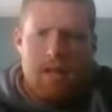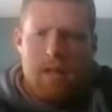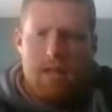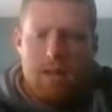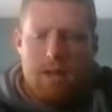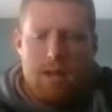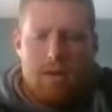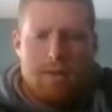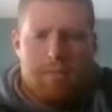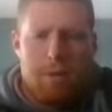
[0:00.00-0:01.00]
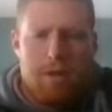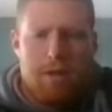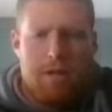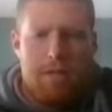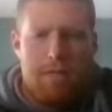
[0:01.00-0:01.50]
So it's a pretty
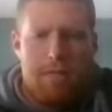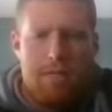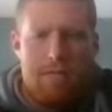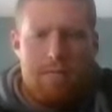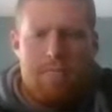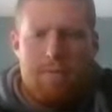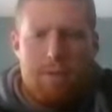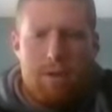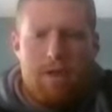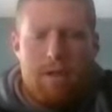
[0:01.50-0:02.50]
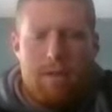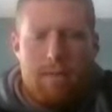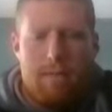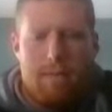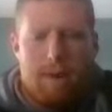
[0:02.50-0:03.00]

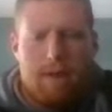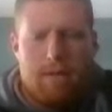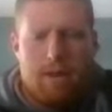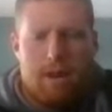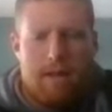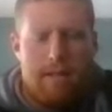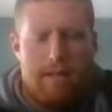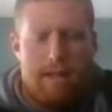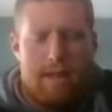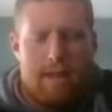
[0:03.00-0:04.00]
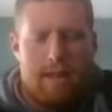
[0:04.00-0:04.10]
good price rod, I'd say.